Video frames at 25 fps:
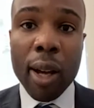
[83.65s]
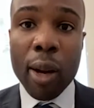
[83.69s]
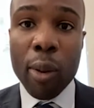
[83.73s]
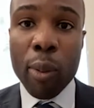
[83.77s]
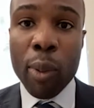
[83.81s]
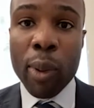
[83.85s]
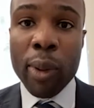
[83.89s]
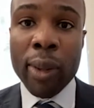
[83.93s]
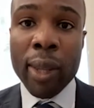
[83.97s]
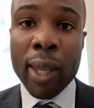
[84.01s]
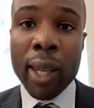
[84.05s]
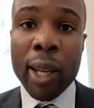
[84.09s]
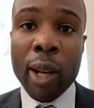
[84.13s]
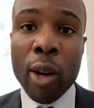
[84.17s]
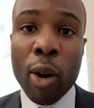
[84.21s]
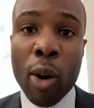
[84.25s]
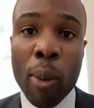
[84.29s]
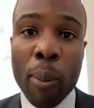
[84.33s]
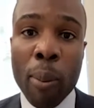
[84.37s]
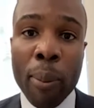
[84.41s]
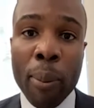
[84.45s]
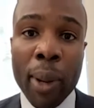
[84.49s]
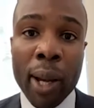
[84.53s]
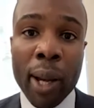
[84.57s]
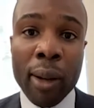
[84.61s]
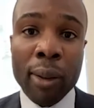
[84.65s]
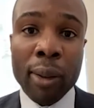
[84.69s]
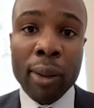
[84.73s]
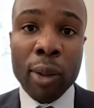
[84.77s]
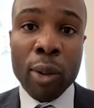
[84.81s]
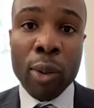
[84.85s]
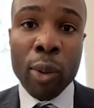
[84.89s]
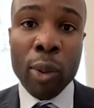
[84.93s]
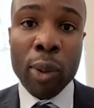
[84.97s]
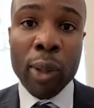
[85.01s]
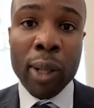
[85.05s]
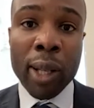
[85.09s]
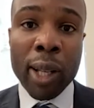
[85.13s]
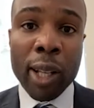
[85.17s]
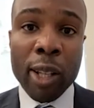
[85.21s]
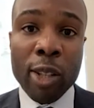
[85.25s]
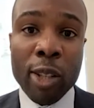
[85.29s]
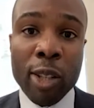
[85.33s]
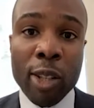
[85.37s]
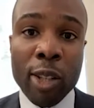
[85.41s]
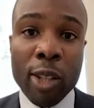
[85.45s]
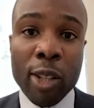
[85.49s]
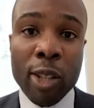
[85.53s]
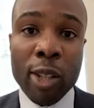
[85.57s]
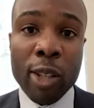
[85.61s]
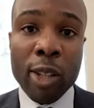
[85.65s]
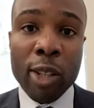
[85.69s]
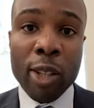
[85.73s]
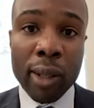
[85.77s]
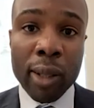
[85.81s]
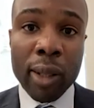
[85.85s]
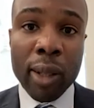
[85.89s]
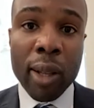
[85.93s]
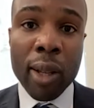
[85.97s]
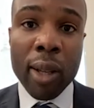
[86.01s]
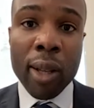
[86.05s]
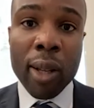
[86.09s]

with a compound called a sorolen,